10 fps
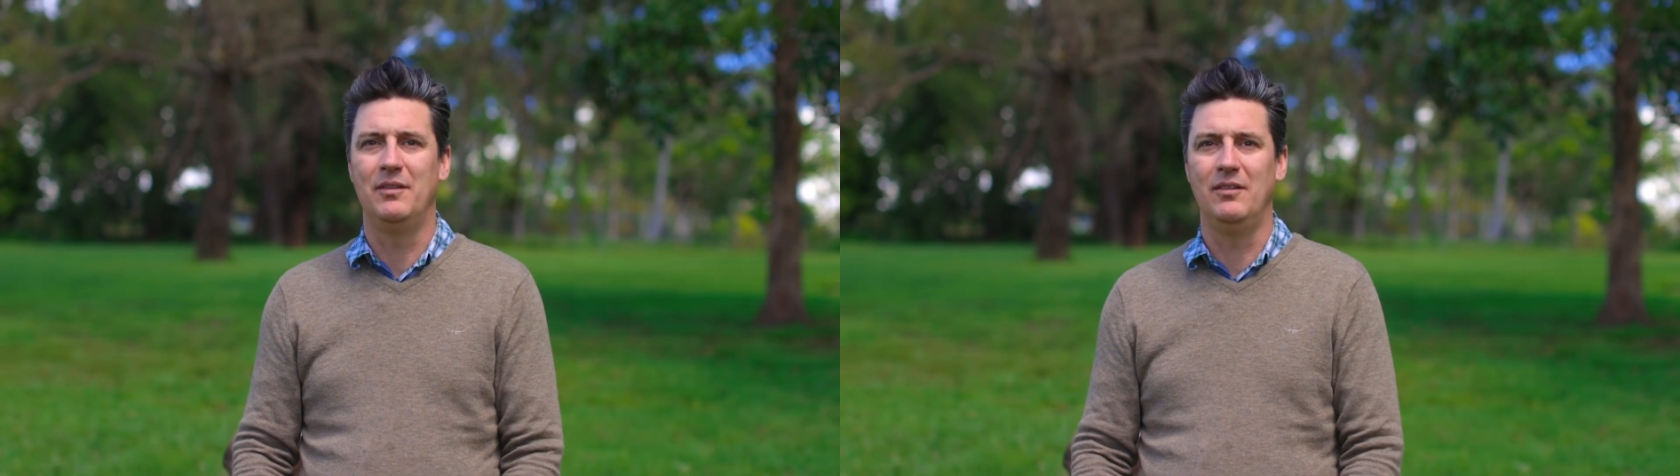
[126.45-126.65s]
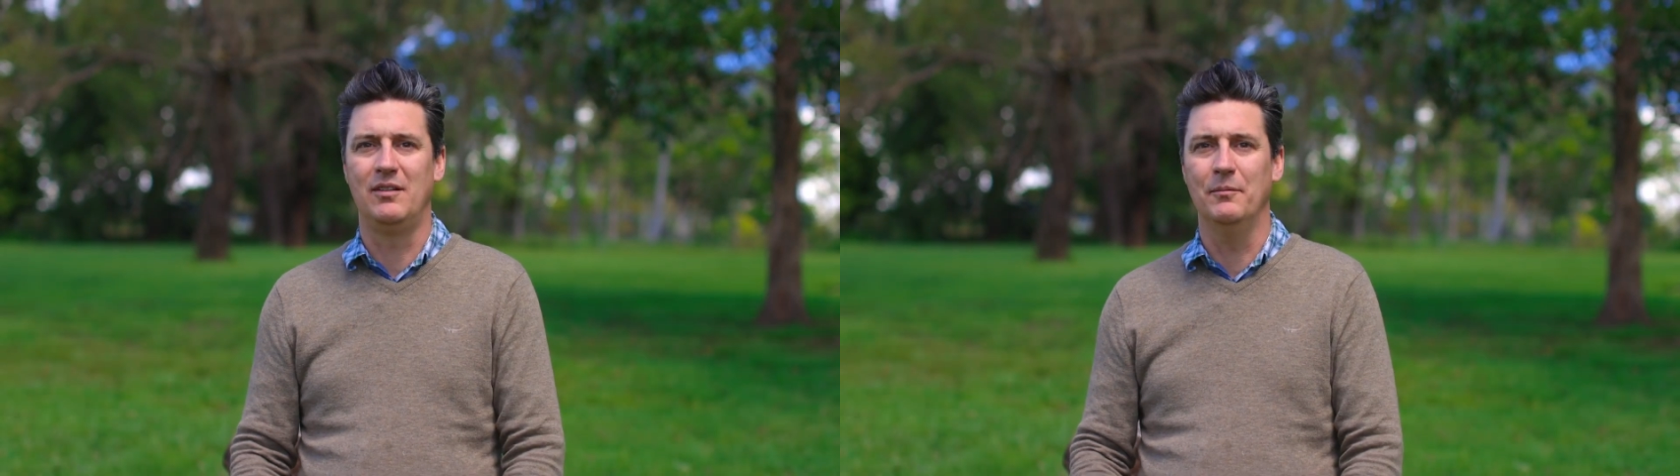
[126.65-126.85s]

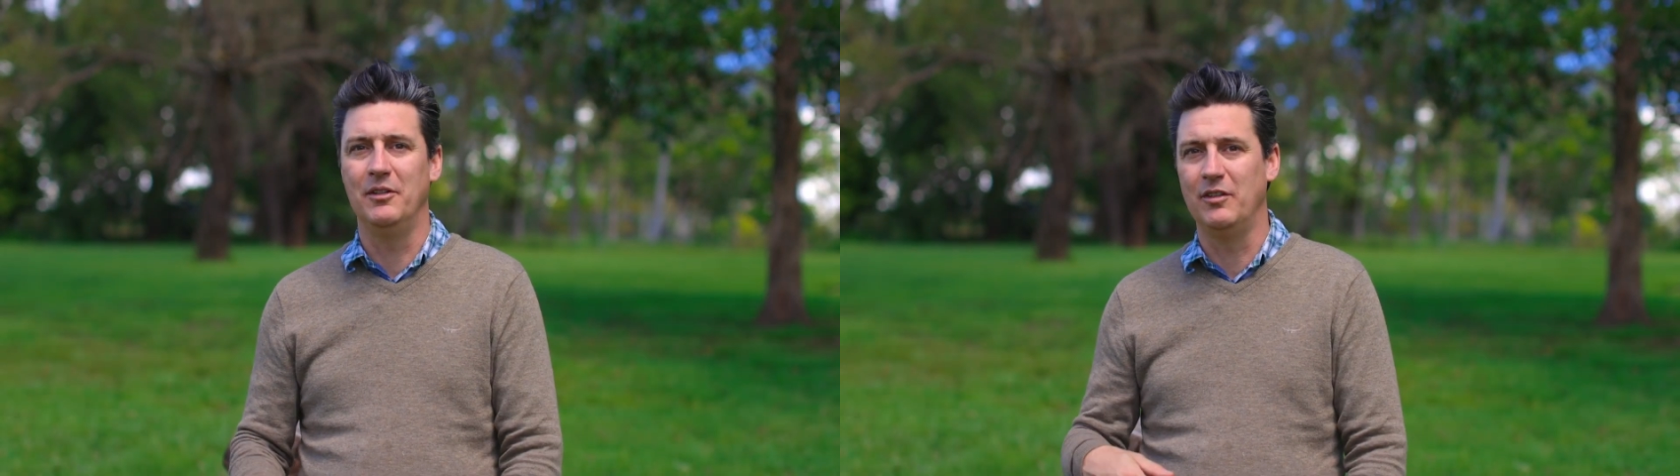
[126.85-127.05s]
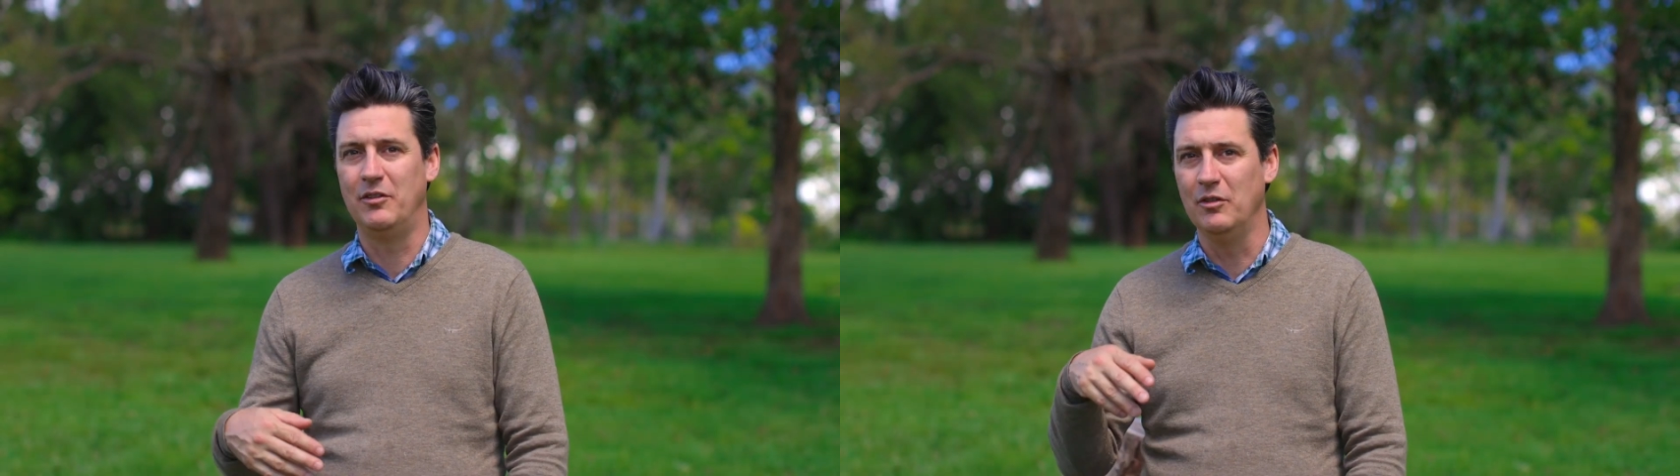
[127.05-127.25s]
system
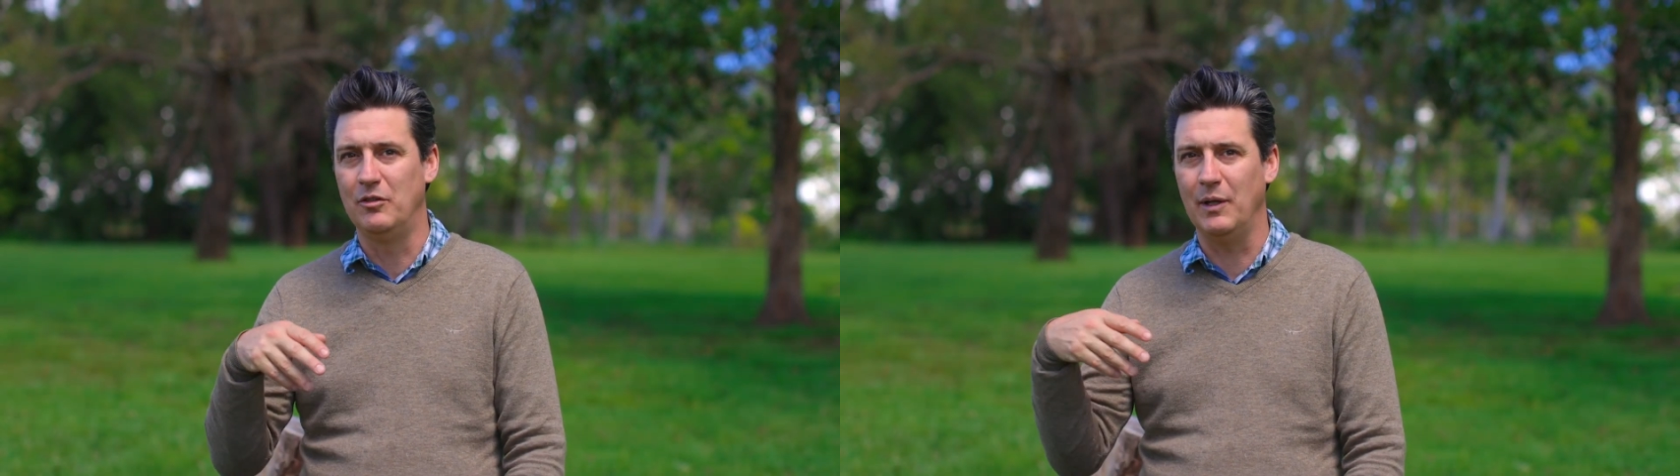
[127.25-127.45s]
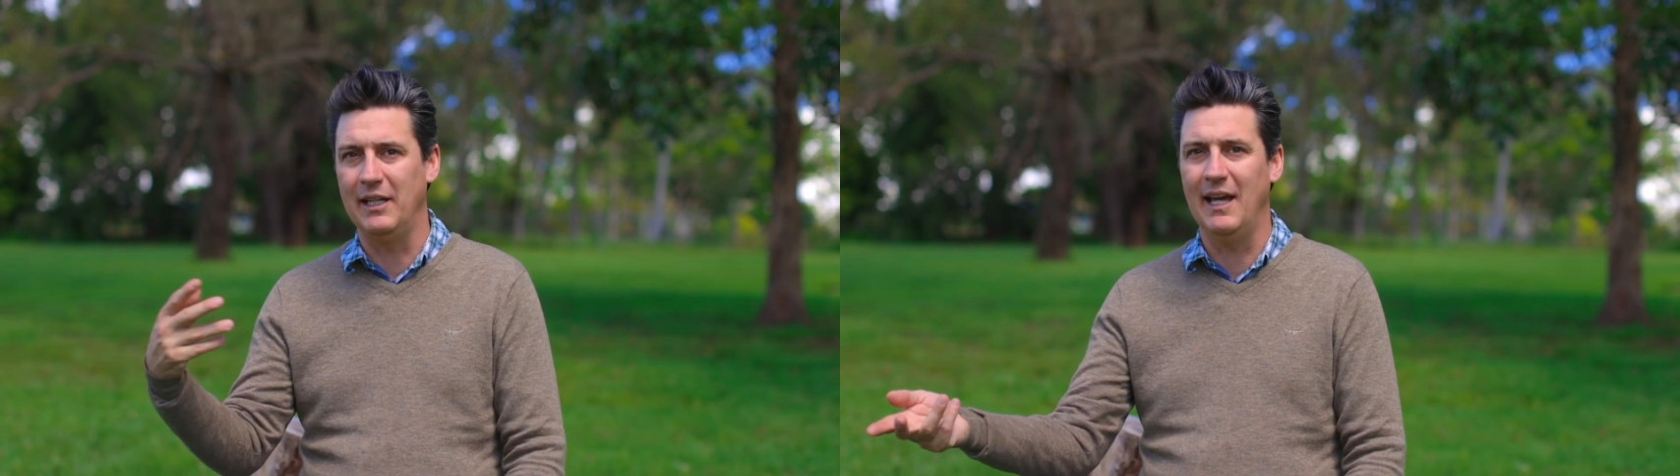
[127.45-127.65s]
as the
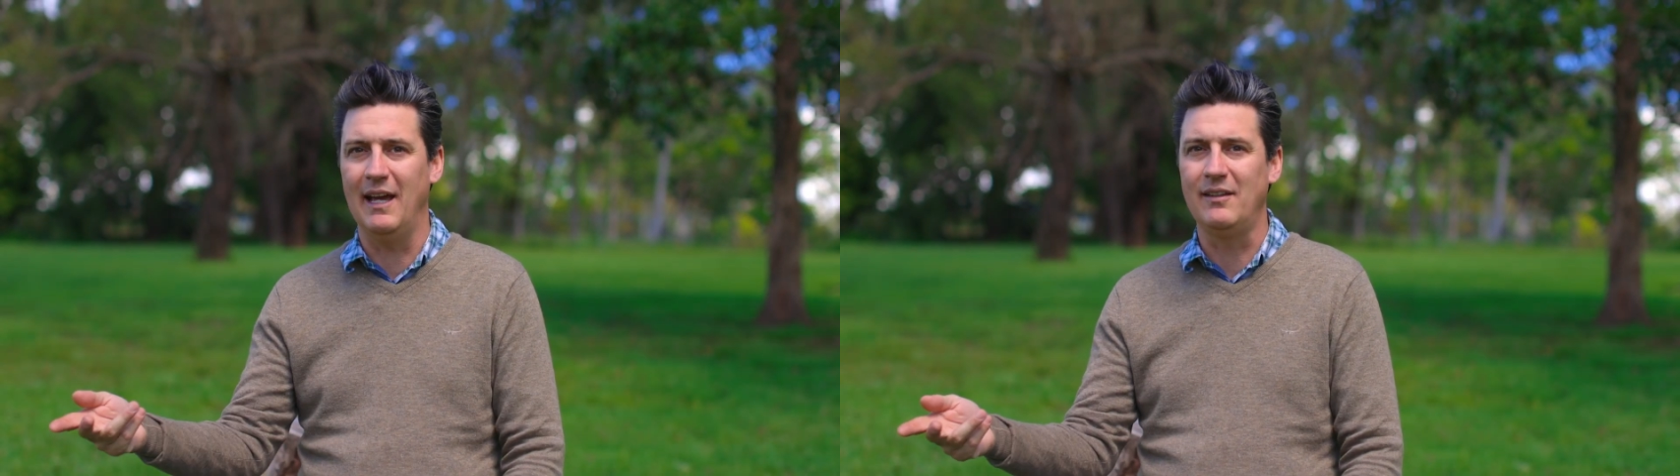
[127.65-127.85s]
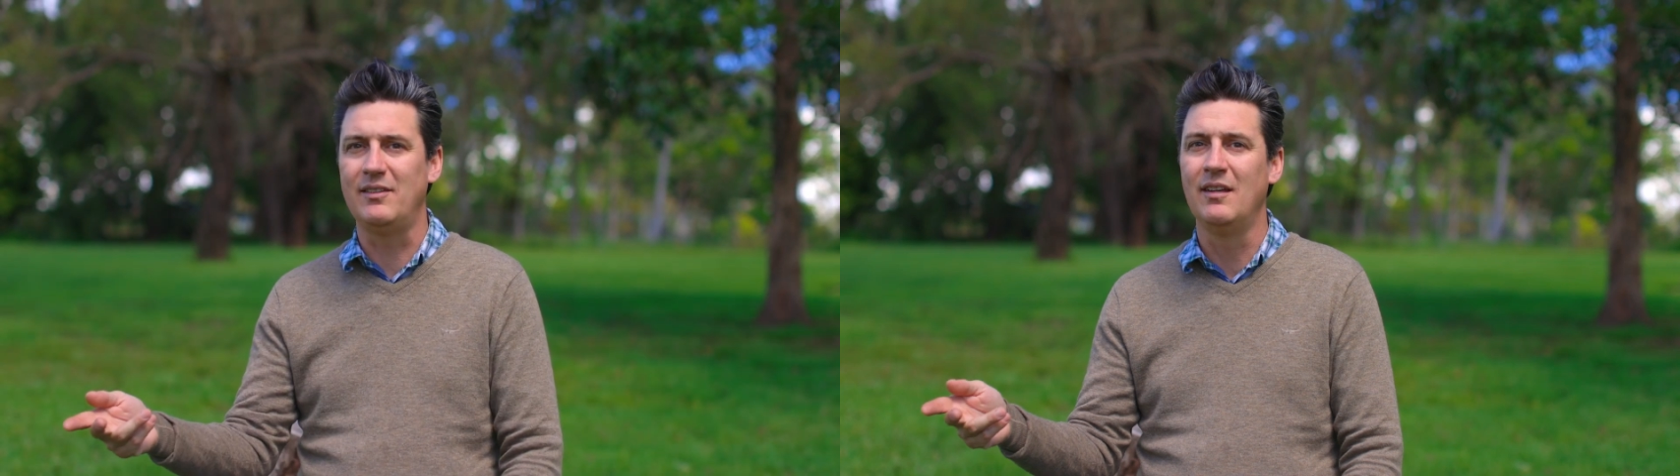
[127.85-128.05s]

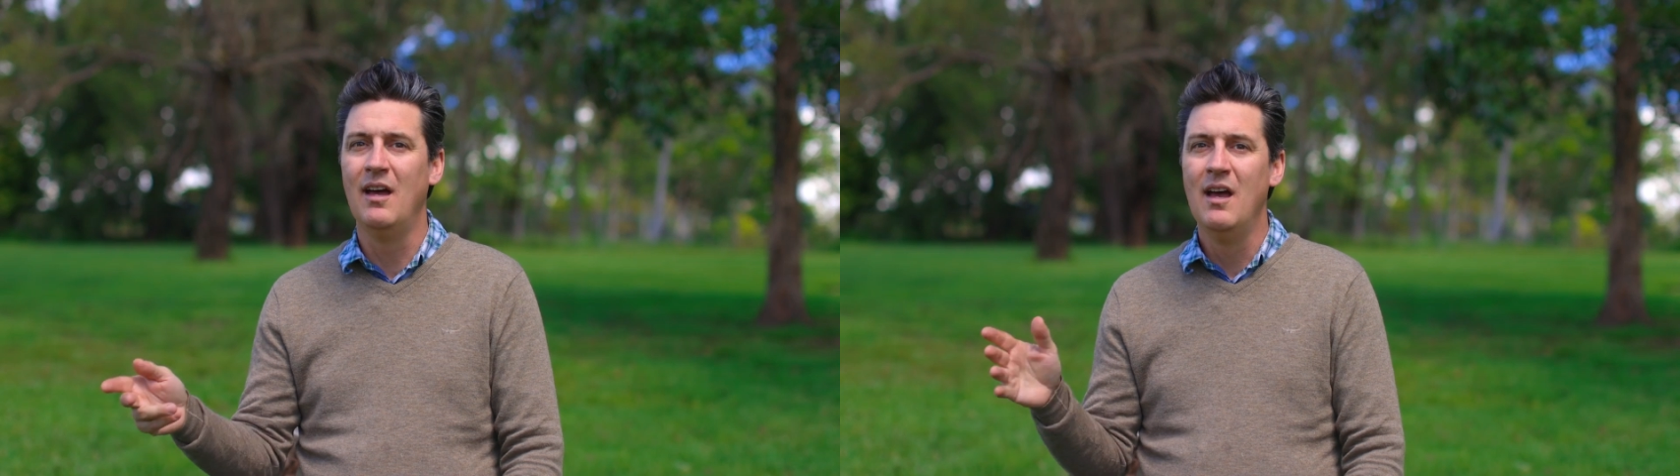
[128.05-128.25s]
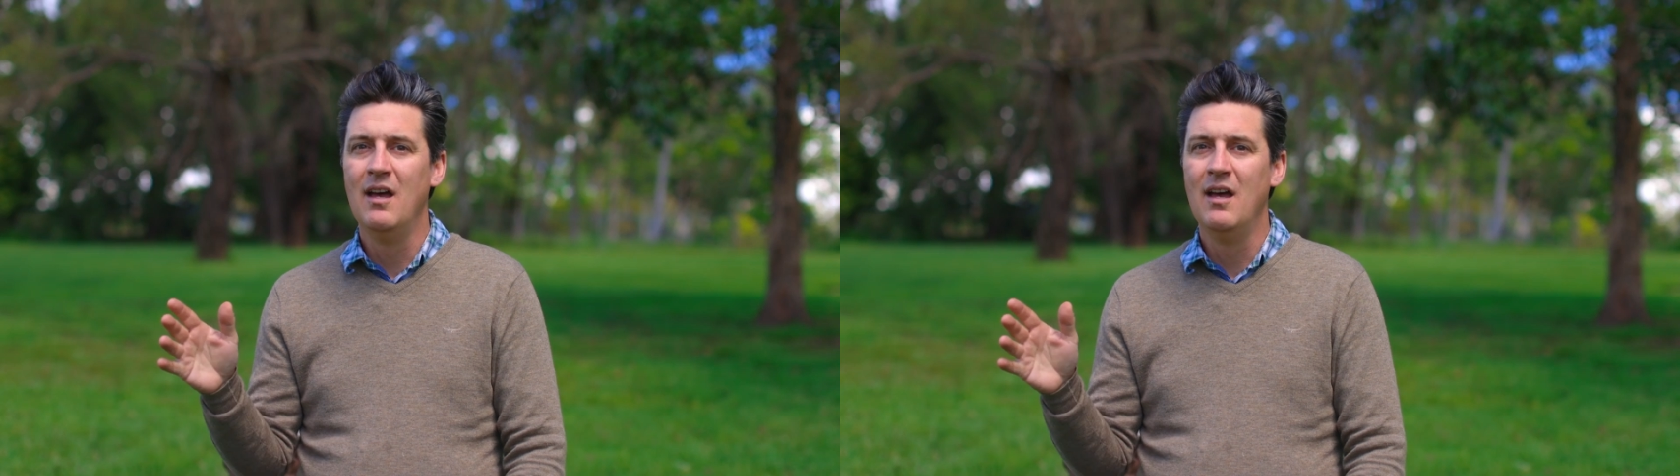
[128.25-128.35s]
220X,